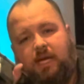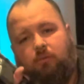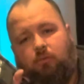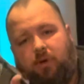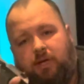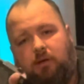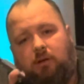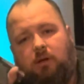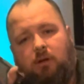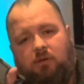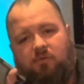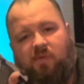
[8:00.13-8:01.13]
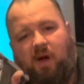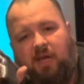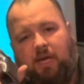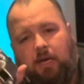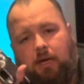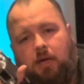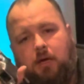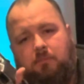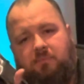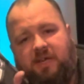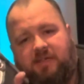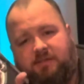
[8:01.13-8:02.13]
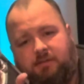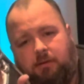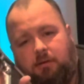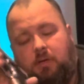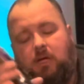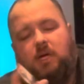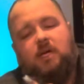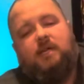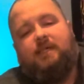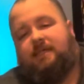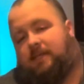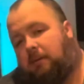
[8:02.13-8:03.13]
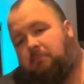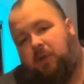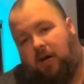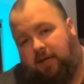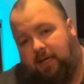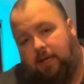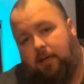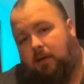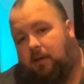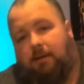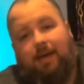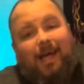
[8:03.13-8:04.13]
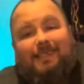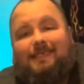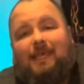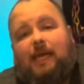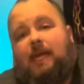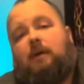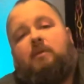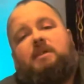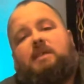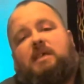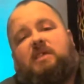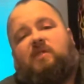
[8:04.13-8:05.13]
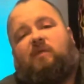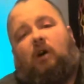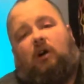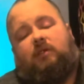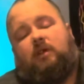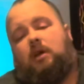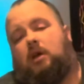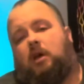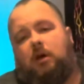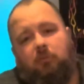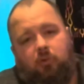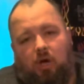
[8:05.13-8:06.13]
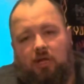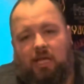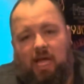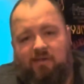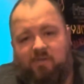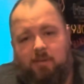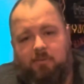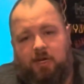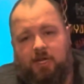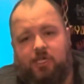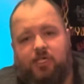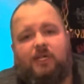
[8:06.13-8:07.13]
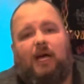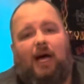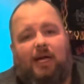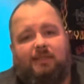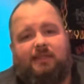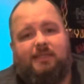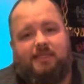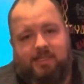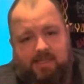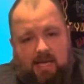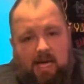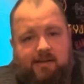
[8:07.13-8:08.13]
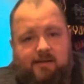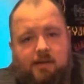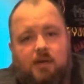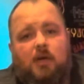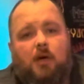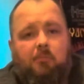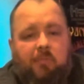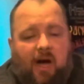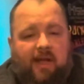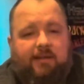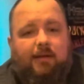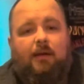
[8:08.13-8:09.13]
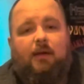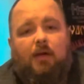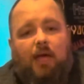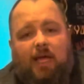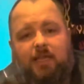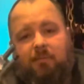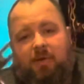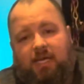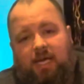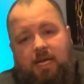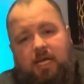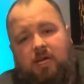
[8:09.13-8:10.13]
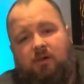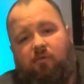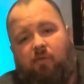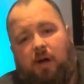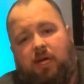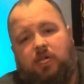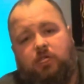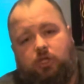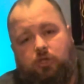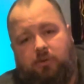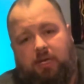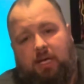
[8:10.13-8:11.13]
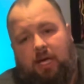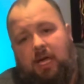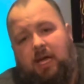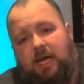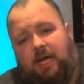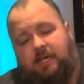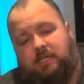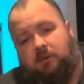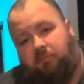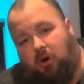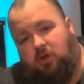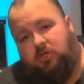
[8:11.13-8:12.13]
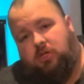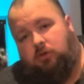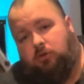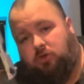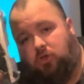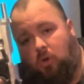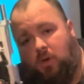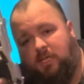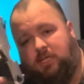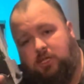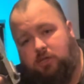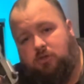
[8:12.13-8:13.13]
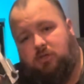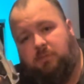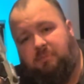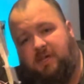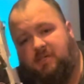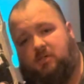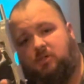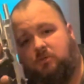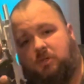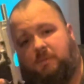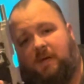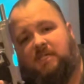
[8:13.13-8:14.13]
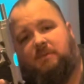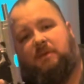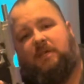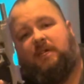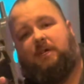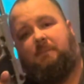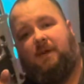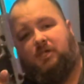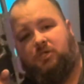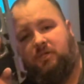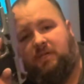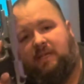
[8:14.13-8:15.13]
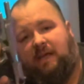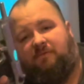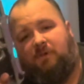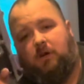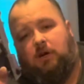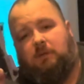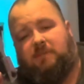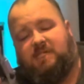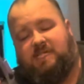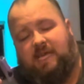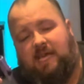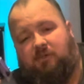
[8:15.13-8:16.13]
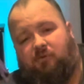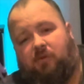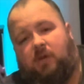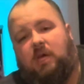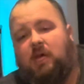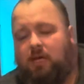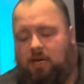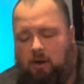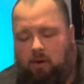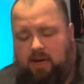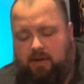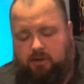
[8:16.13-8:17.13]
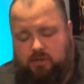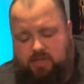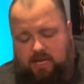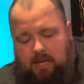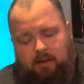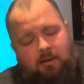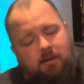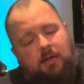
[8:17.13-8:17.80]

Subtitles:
real fucking pistol. Somebody, not saying it was his fault, brought live ammunition onto the set. But at the beginning of fucking shooting, it is the person who's going to use the pistol's responsibility to make sure that that firearm is safe. Now, I understand.